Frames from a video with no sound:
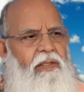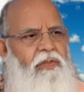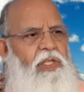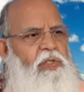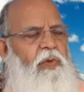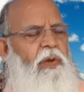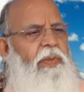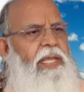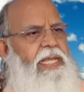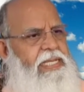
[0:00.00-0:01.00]
This will
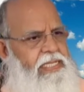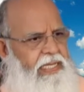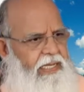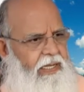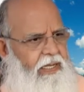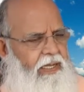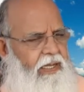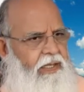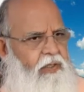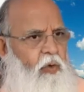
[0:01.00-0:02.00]
be easy
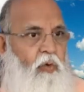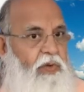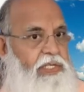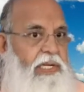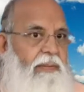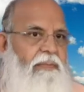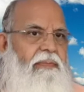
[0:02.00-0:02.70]
through wisdom,